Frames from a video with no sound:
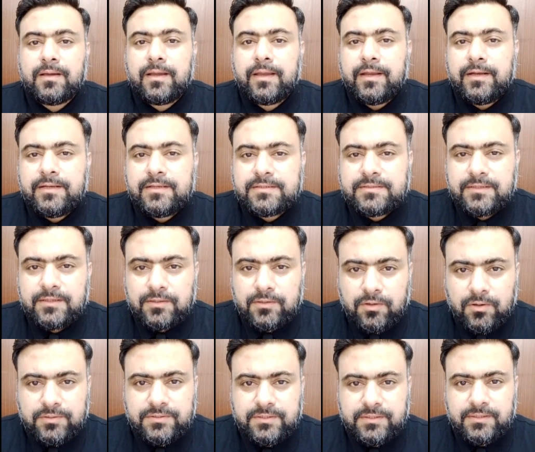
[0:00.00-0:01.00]
It is the
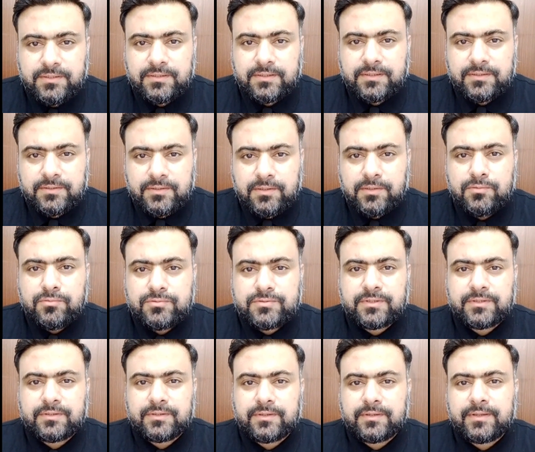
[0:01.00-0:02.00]
logical
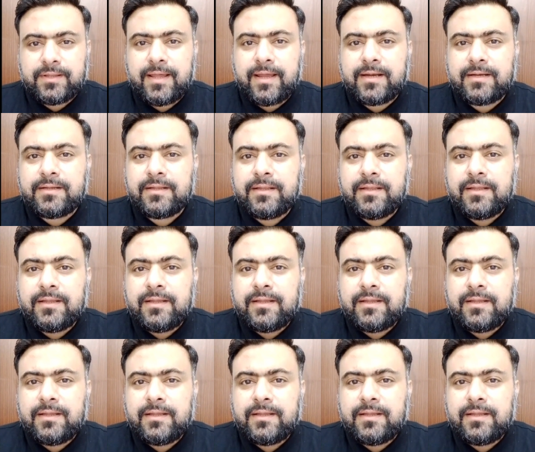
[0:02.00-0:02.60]
conclusion that